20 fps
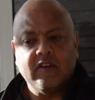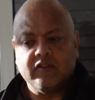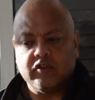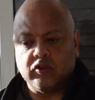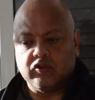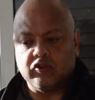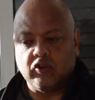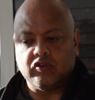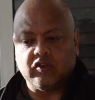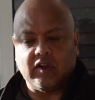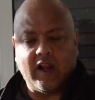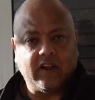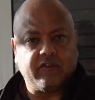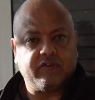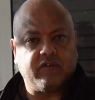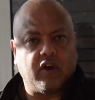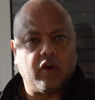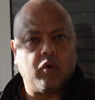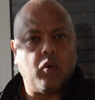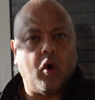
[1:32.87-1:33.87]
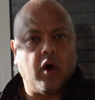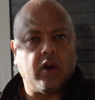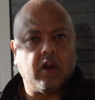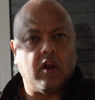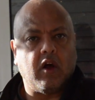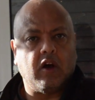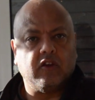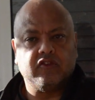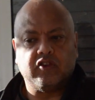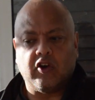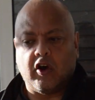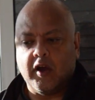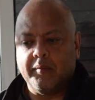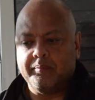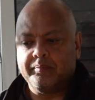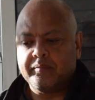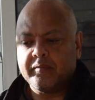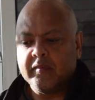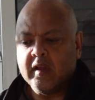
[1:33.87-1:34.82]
so it does last for quite a long time.